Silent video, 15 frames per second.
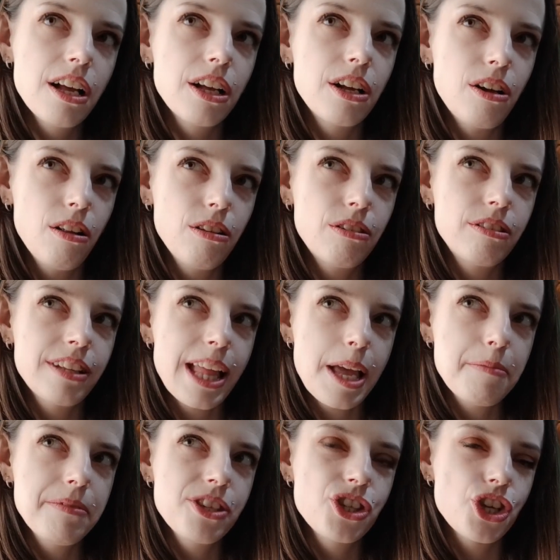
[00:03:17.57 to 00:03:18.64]
Color
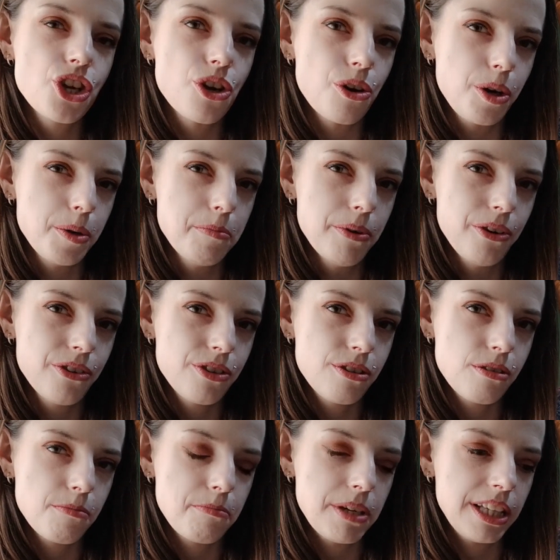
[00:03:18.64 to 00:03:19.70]
name is Rooibos,
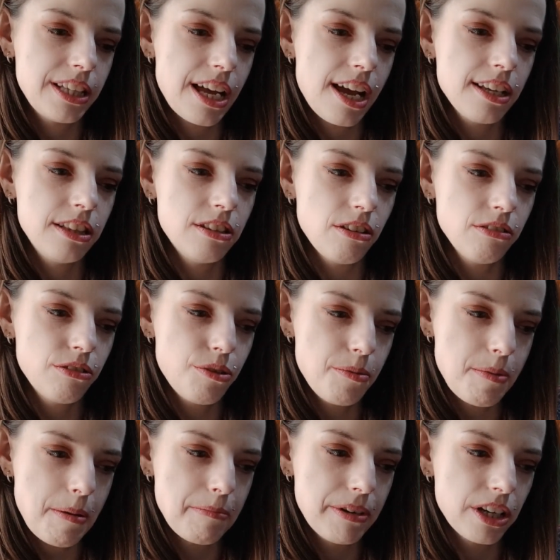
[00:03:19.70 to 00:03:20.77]
but I don't
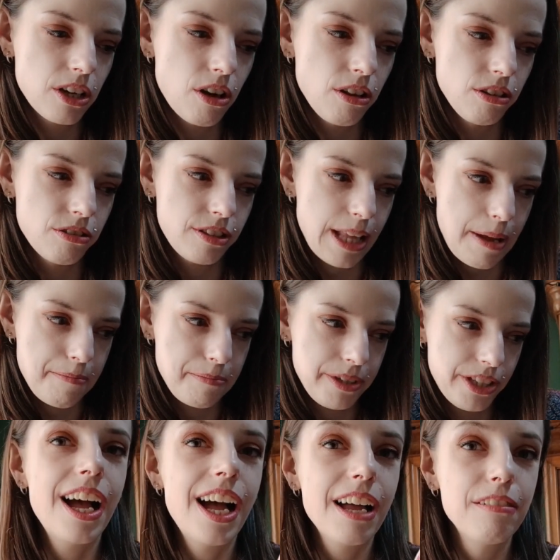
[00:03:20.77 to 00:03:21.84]
remember color
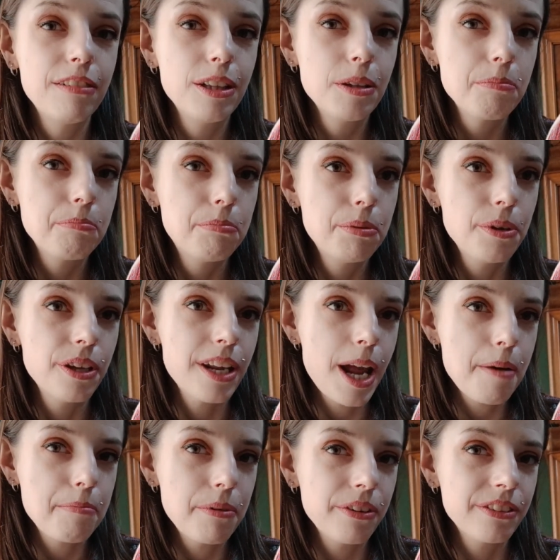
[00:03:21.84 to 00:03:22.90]
number. I will put it
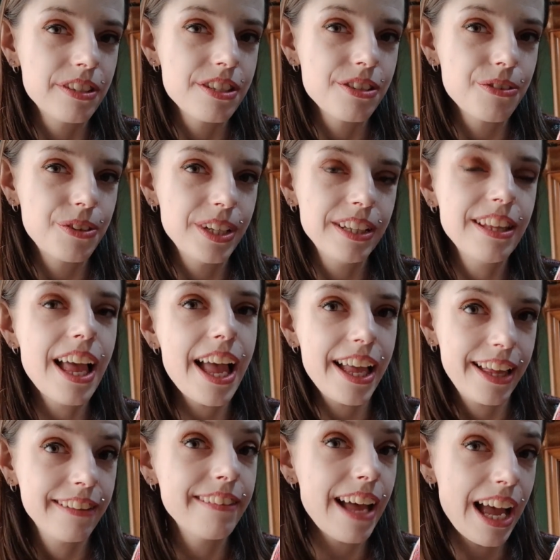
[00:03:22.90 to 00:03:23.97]
up on the screen,
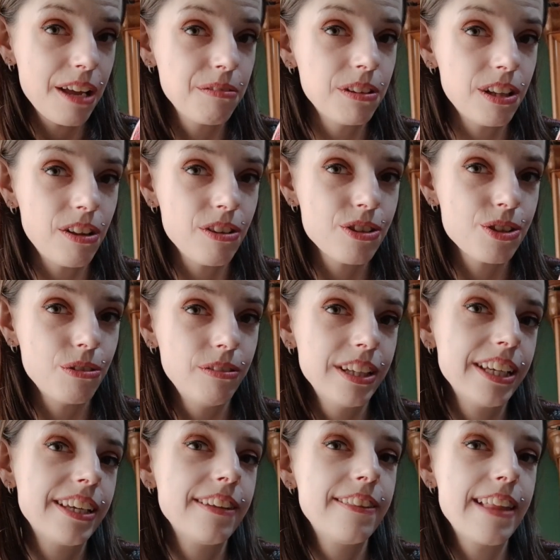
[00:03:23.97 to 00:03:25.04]
and I will also
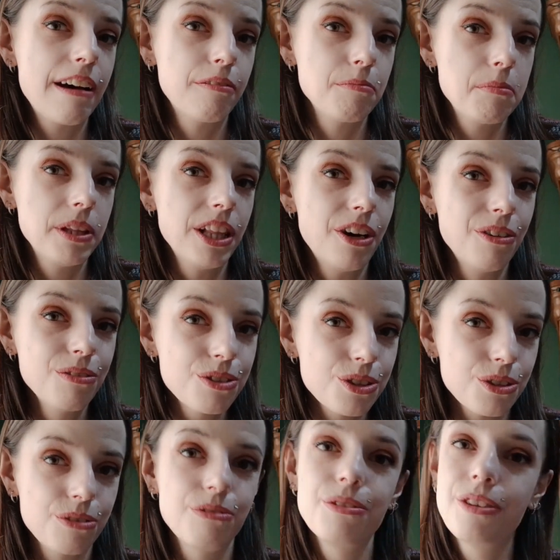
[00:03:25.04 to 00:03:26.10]
link it down below
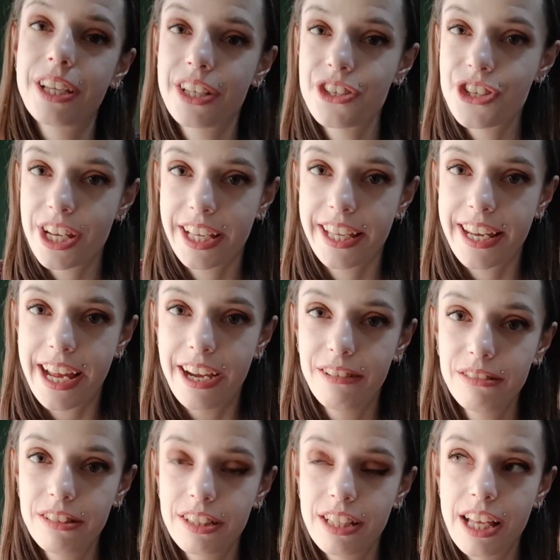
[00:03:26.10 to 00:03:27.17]
so you can check it out.